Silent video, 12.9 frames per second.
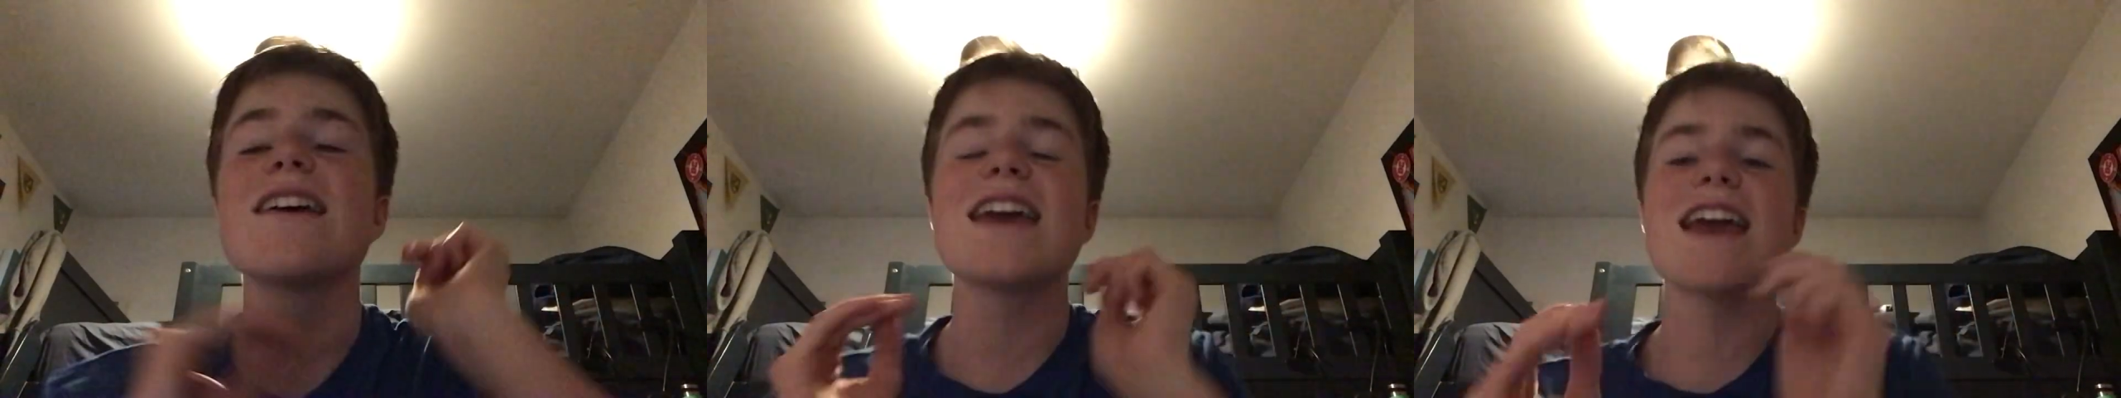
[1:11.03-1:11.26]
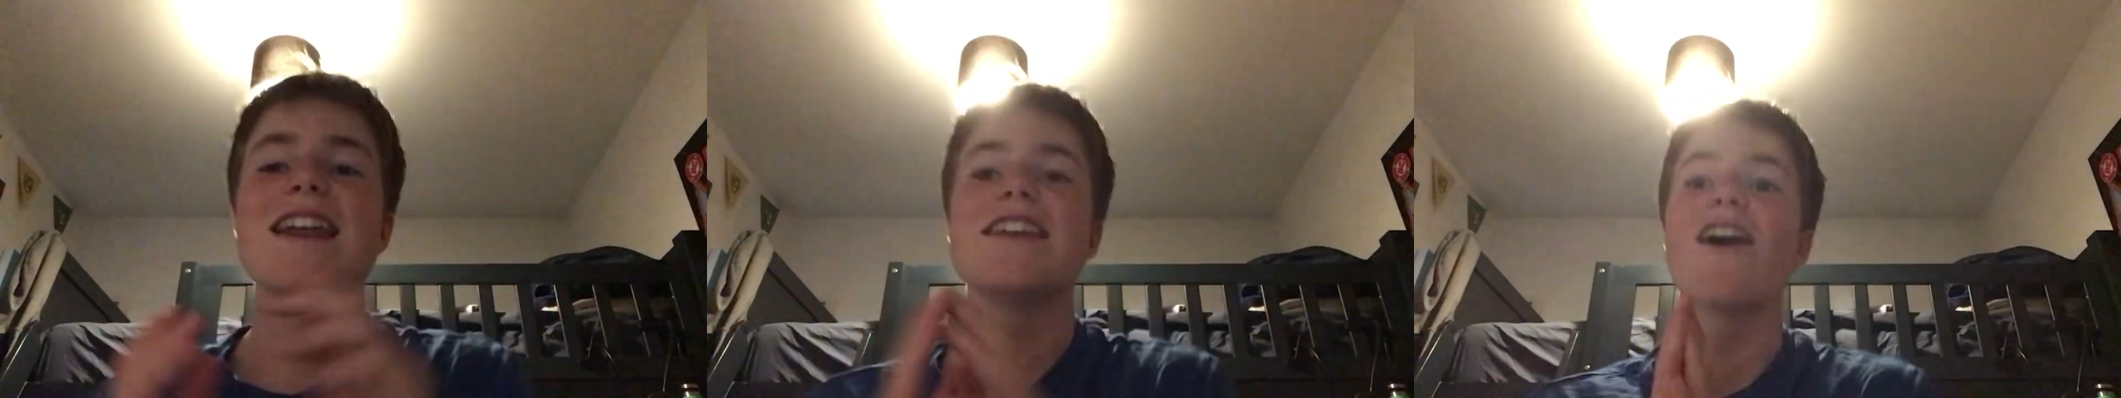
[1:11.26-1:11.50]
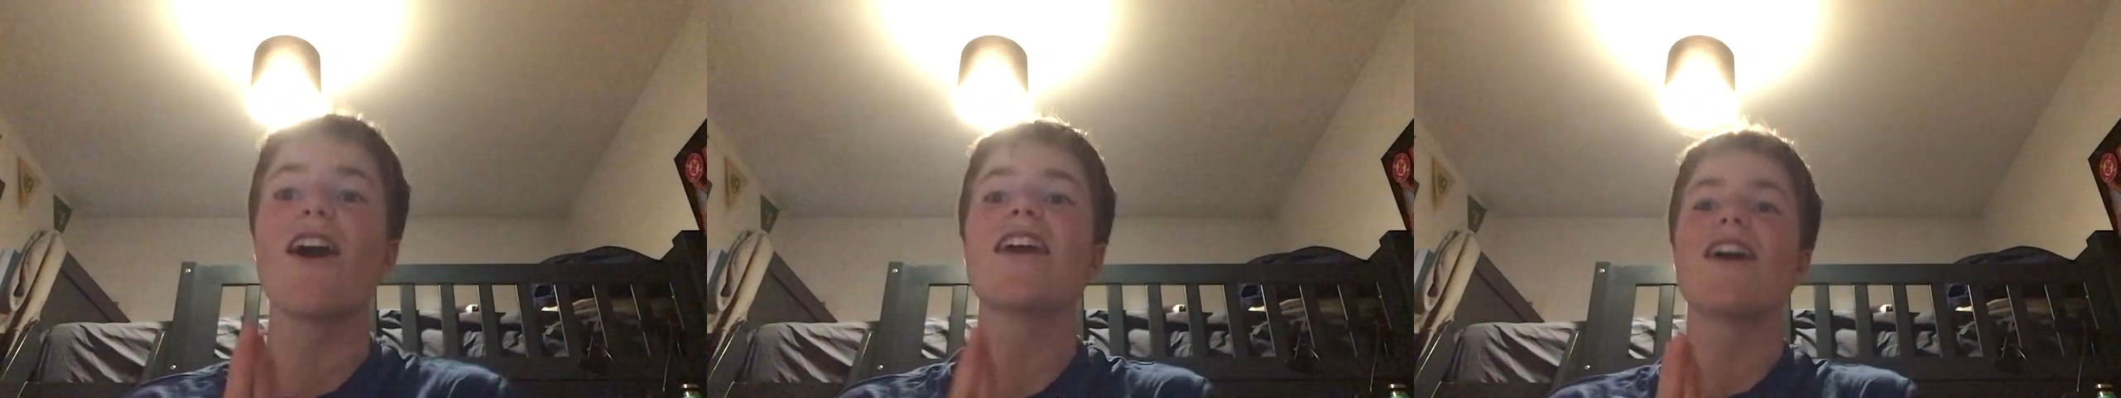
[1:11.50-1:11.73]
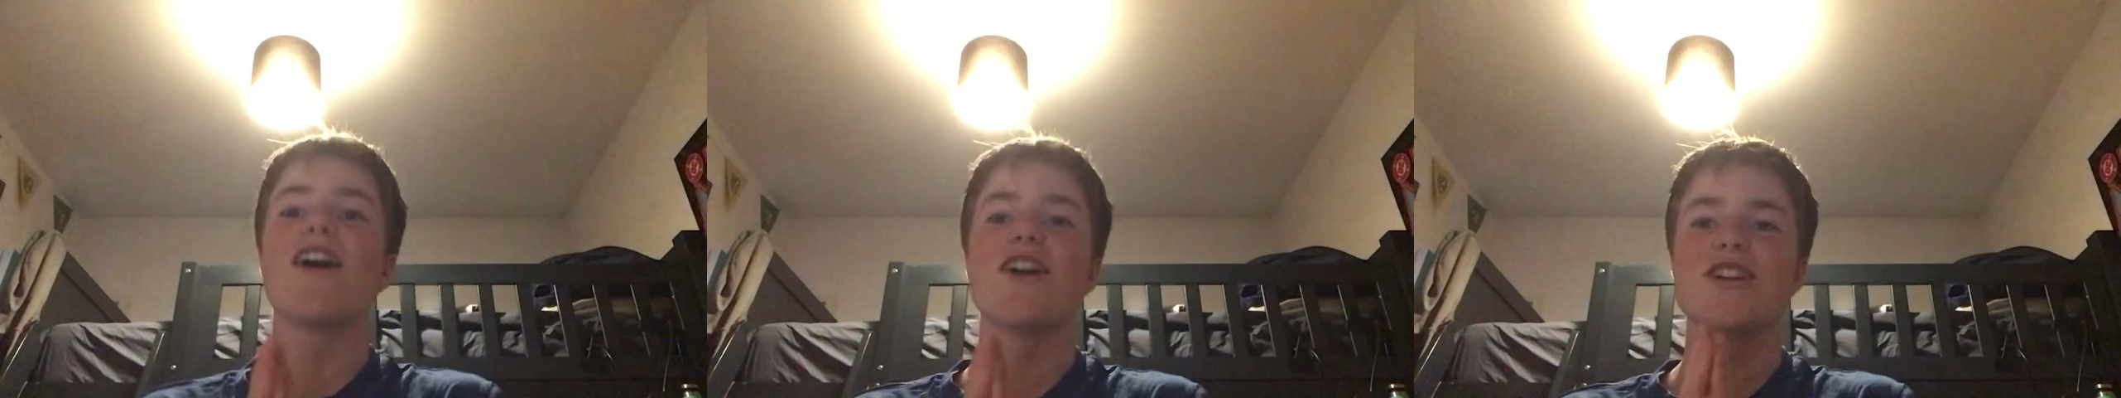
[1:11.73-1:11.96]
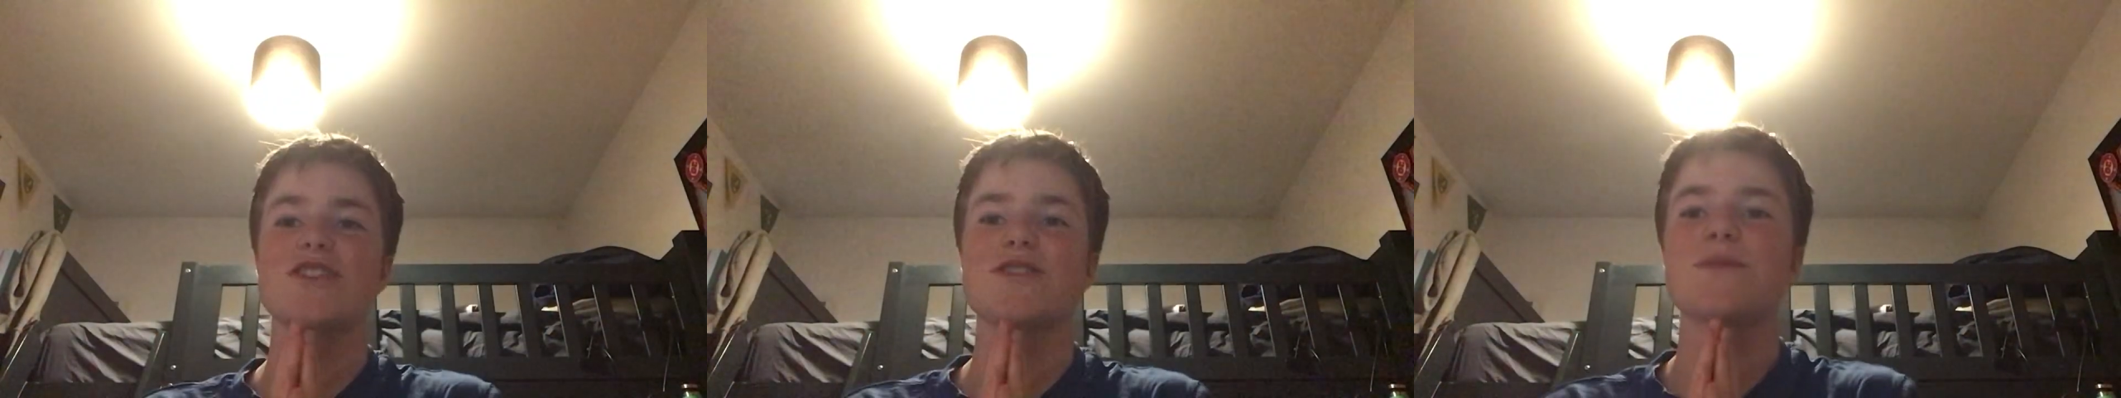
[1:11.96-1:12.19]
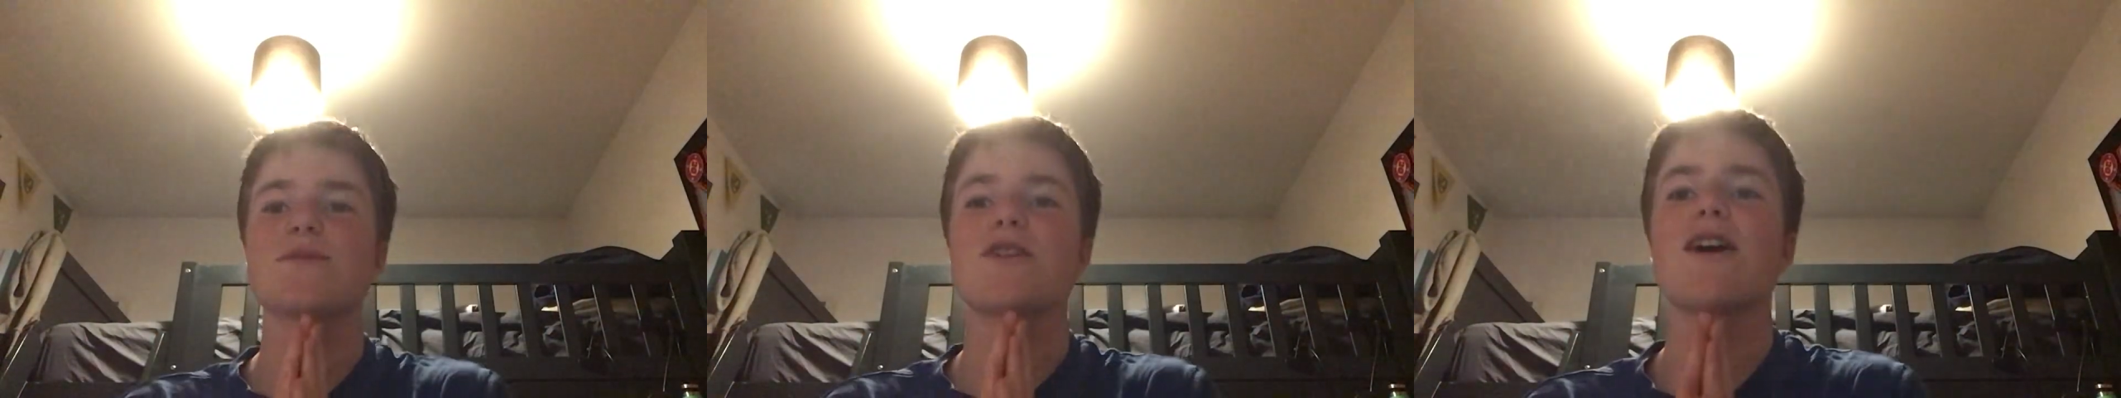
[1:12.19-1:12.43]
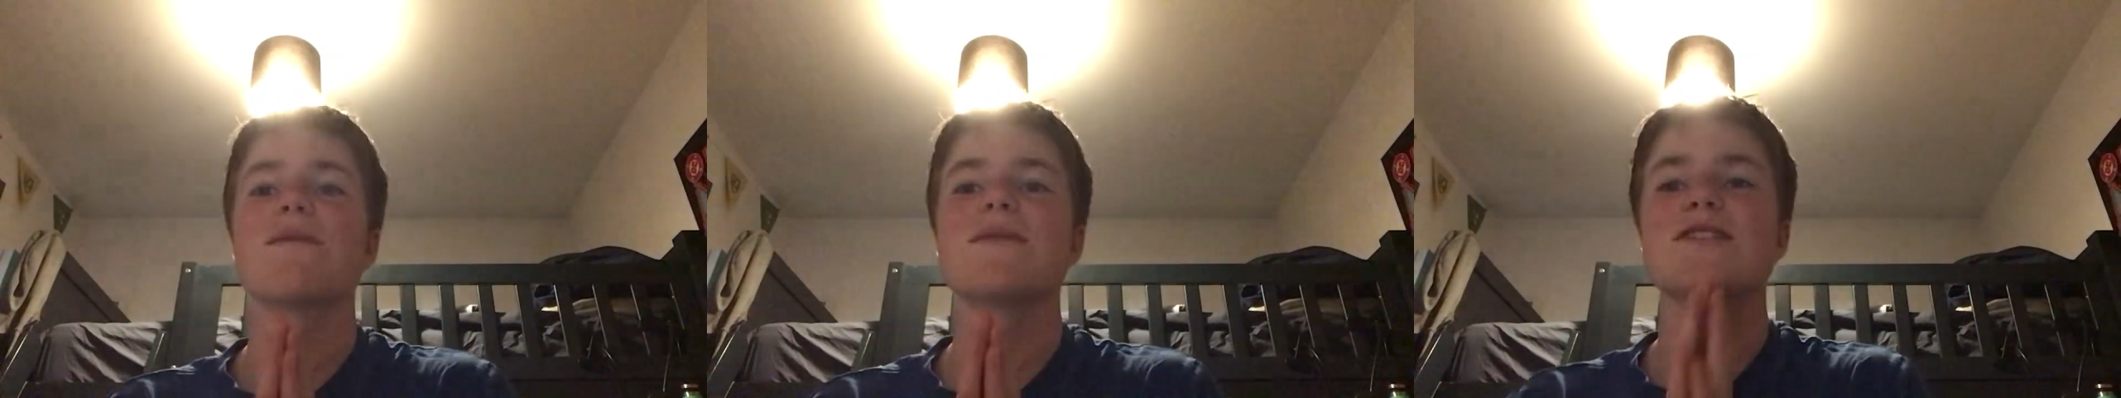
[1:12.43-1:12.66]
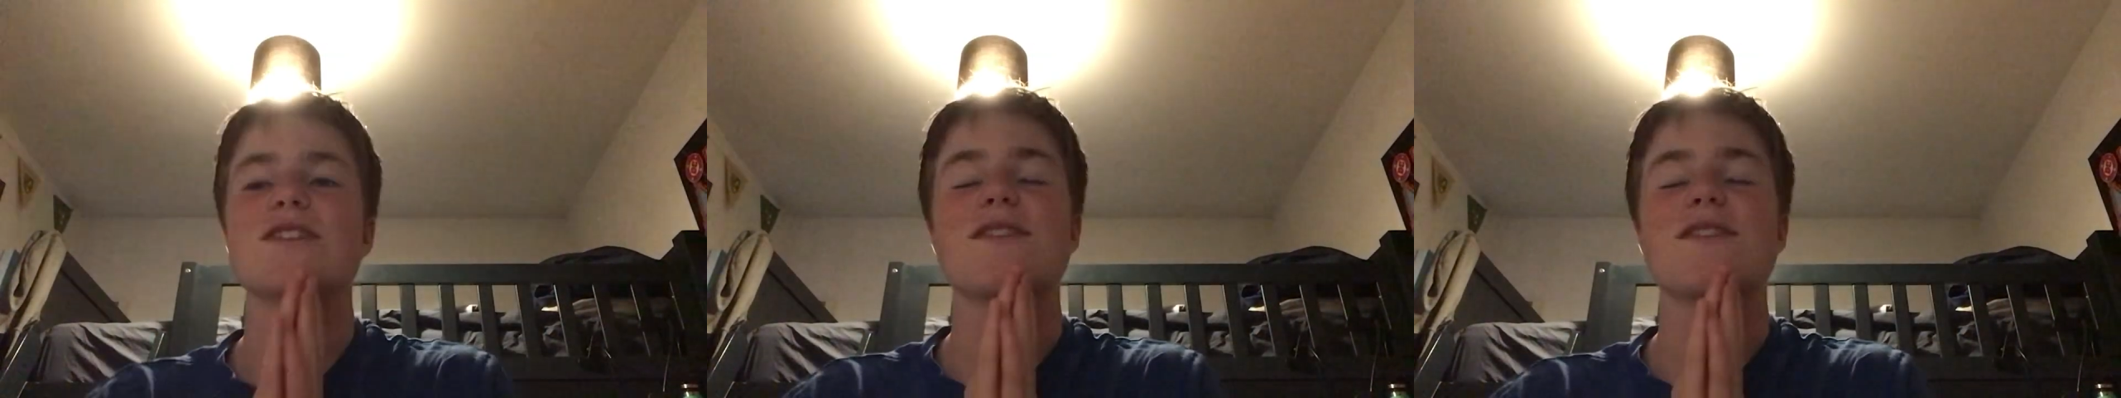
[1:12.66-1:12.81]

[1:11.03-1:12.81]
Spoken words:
hit 900 subscribers.